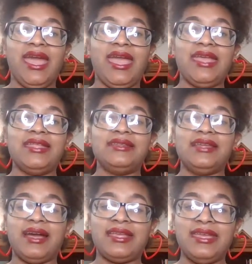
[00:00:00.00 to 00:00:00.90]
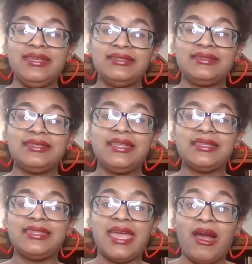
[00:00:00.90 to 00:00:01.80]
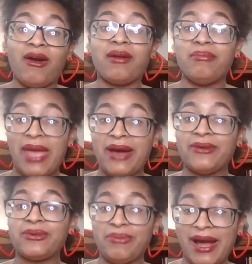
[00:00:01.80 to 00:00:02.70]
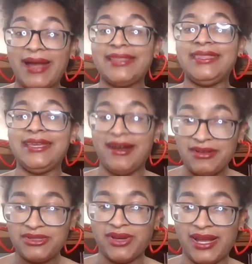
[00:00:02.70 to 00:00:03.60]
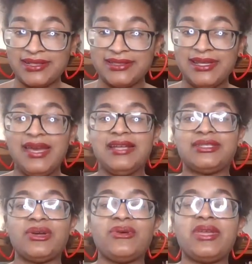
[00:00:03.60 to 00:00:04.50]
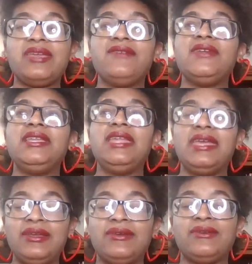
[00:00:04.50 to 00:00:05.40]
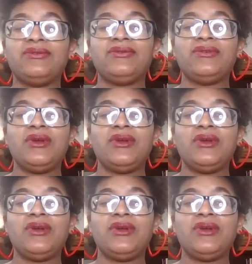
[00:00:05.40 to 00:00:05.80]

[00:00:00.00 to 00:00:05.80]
and again, they are bound by the contract. So even if